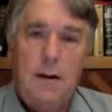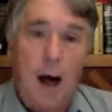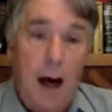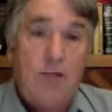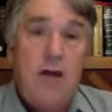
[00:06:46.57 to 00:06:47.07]

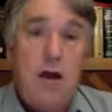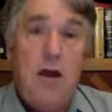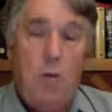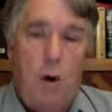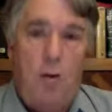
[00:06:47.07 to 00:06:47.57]
I'll tell
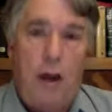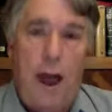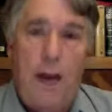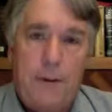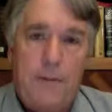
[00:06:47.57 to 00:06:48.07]
you what would
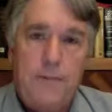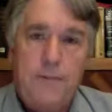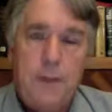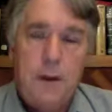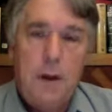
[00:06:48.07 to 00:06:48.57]
happen.
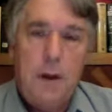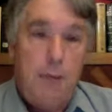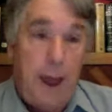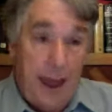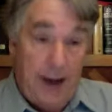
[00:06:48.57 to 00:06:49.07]

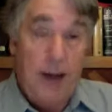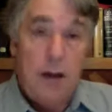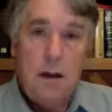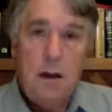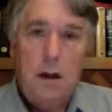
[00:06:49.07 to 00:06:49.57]

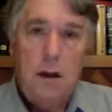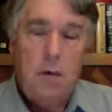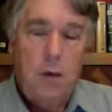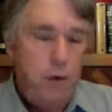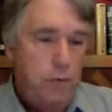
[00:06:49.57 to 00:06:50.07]
Panic.
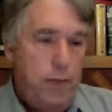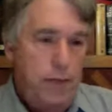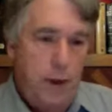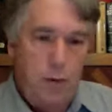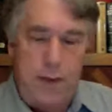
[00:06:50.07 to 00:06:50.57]
We would,
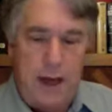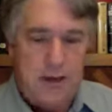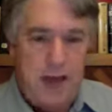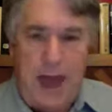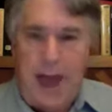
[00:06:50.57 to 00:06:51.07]
they would be
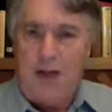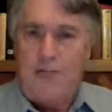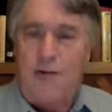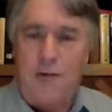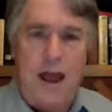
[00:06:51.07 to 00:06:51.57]
attacked
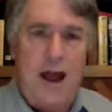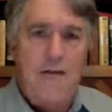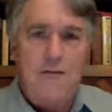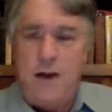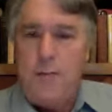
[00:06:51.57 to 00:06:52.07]
from
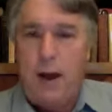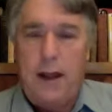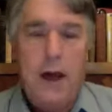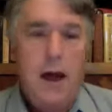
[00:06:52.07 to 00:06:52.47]
everybody.